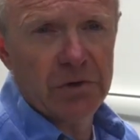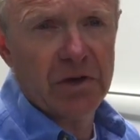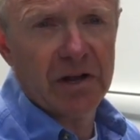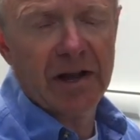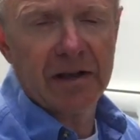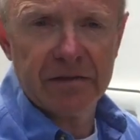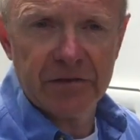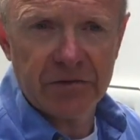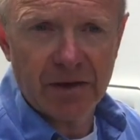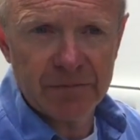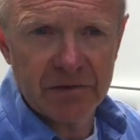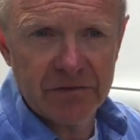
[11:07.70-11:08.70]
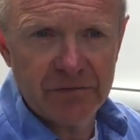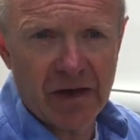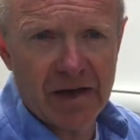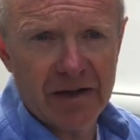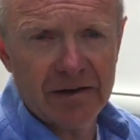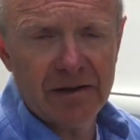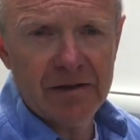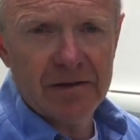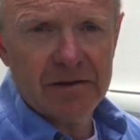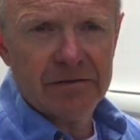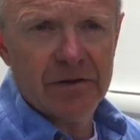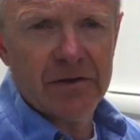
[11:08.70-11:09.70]
you connect this up to the van,
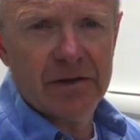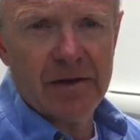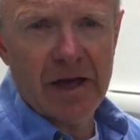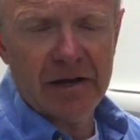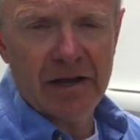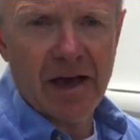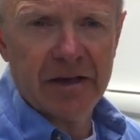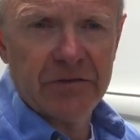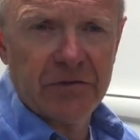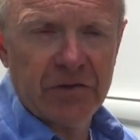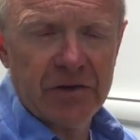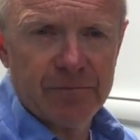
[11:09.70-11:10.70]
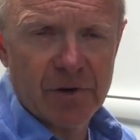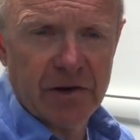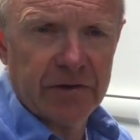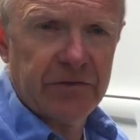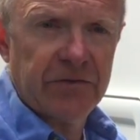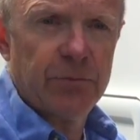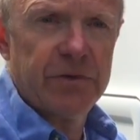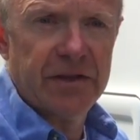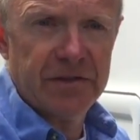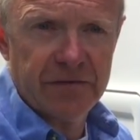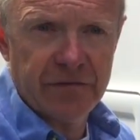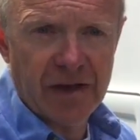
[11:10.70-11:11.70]
that any AC appliances
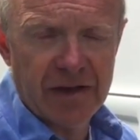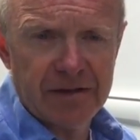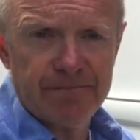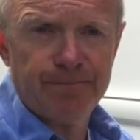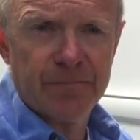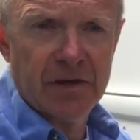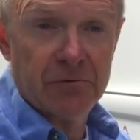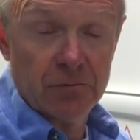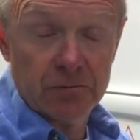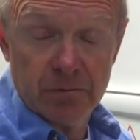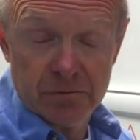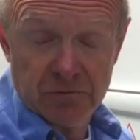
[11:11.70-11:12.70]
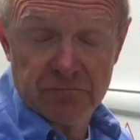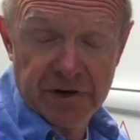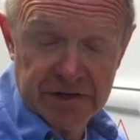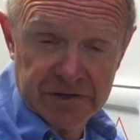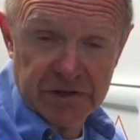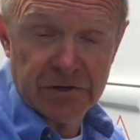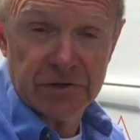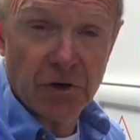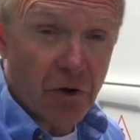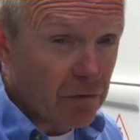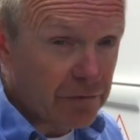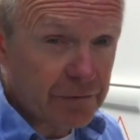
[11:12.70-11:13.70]
within the van are already turned
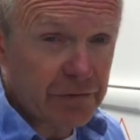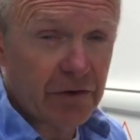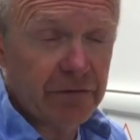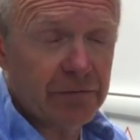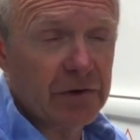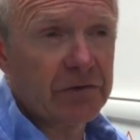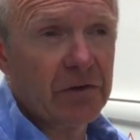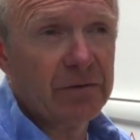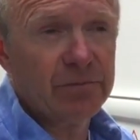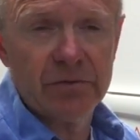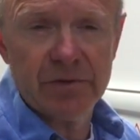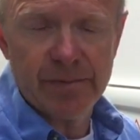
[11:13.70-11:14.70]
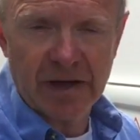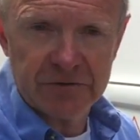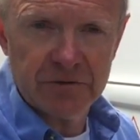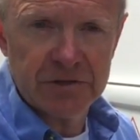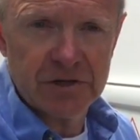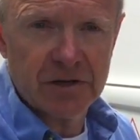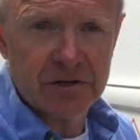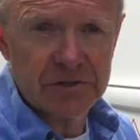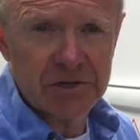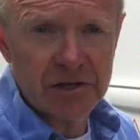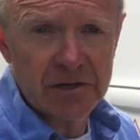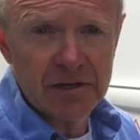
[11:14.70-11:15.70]
off. So for example, the battery
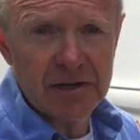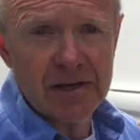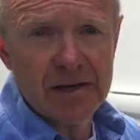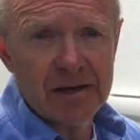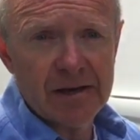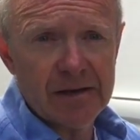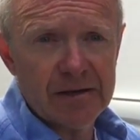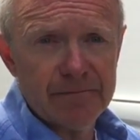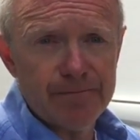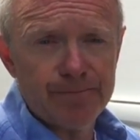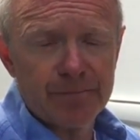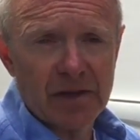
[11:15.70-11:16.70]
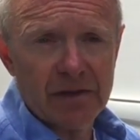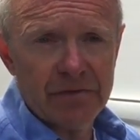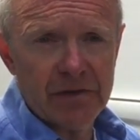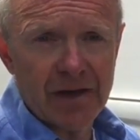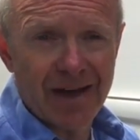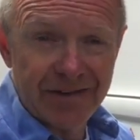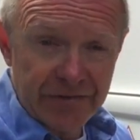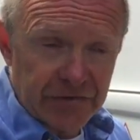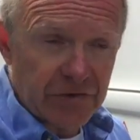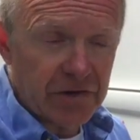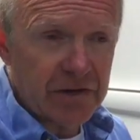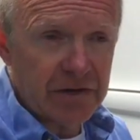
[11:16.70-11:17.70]
charger, the
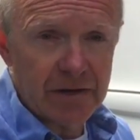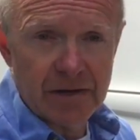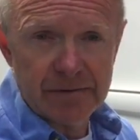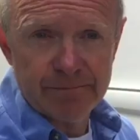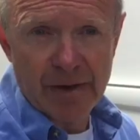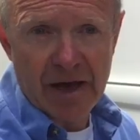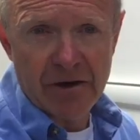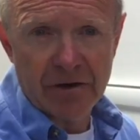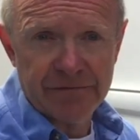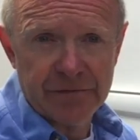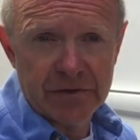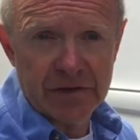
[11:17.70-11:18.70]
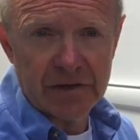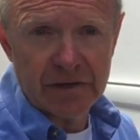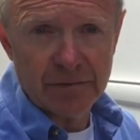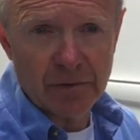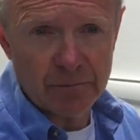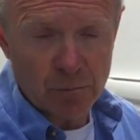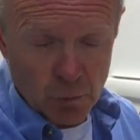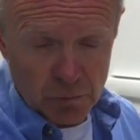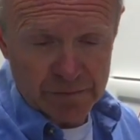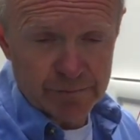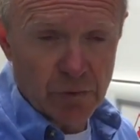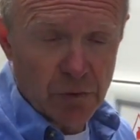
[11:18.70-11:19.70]
AC power for the
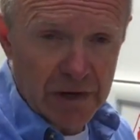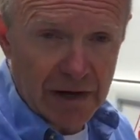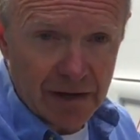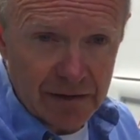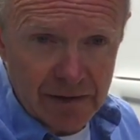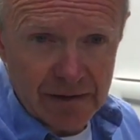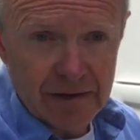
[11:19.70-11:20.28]
water boiler,